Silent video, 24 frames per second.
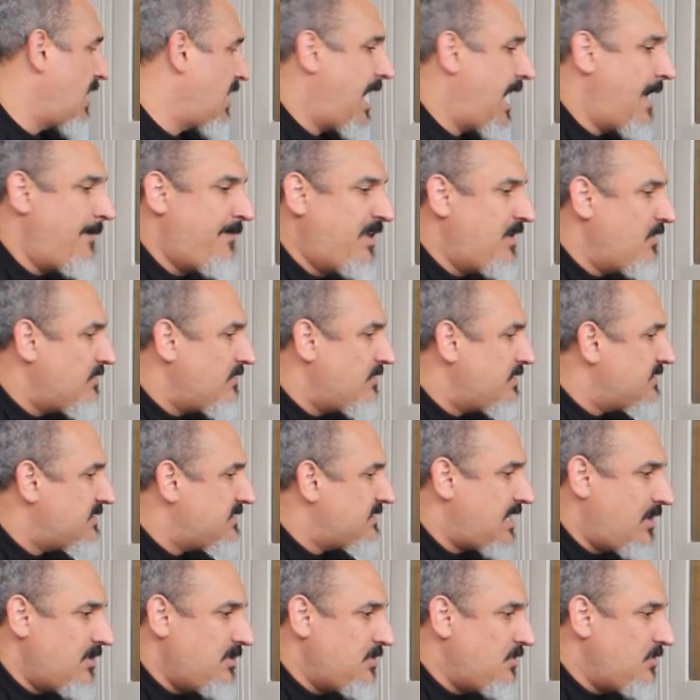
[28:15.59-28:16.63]
I'm here to
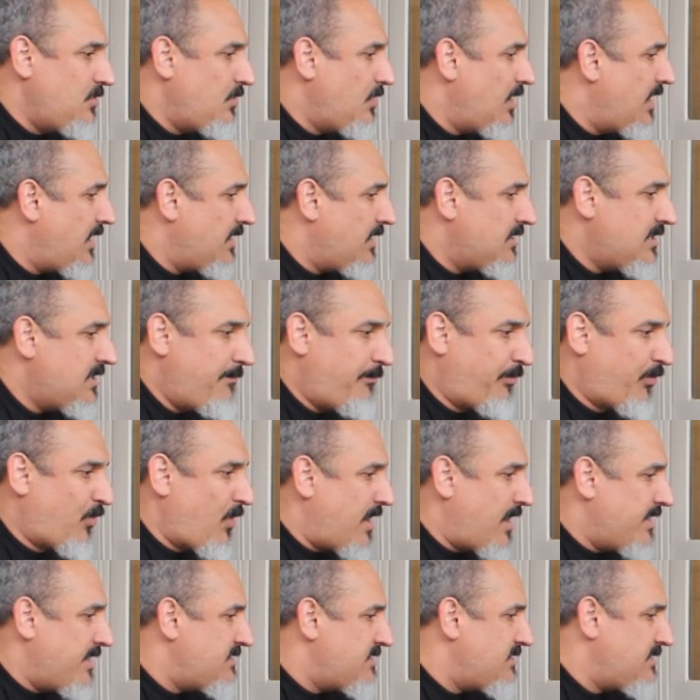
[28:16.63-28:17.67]
tell you that
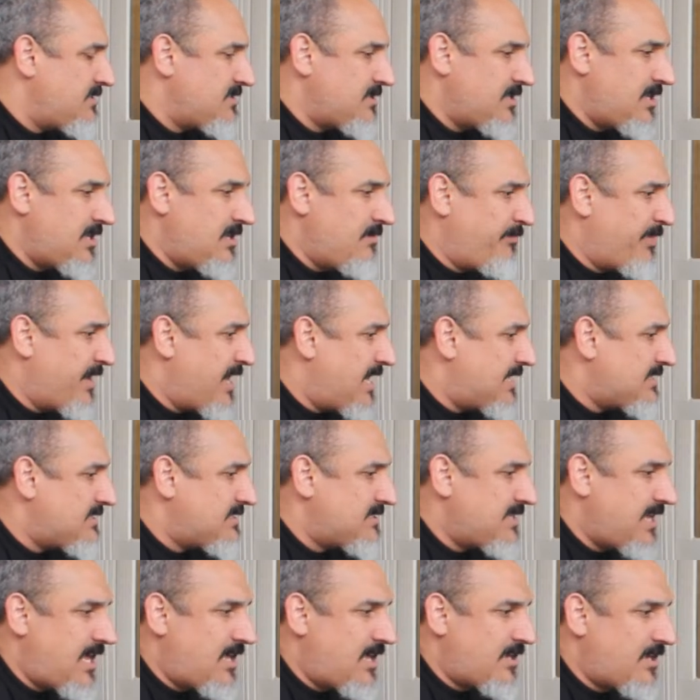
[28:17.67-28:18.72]
prices in
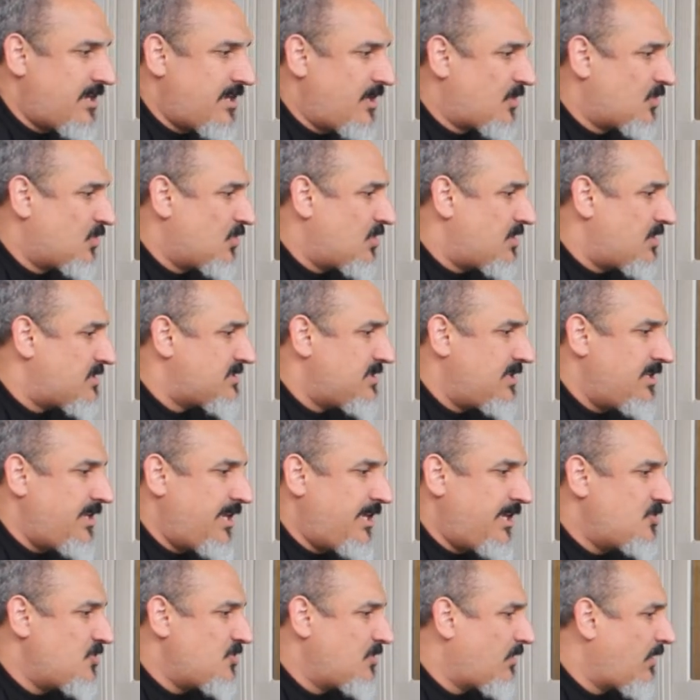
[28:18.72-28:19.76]
Pottstown and across the
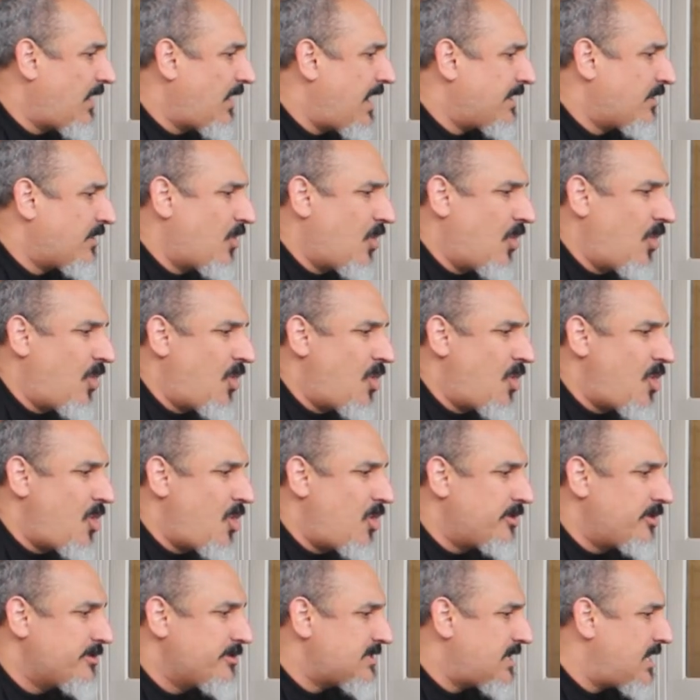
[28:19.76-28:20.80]
nation are at an
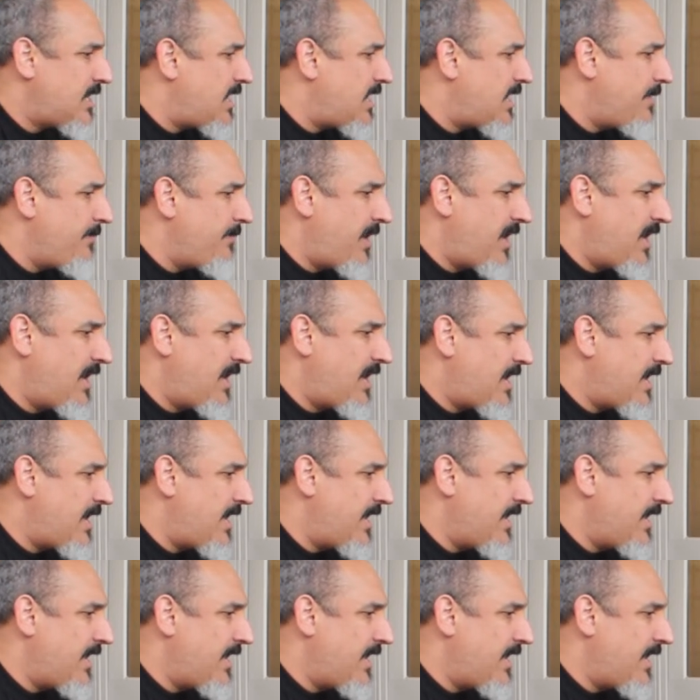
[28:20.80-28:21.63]
all-time high.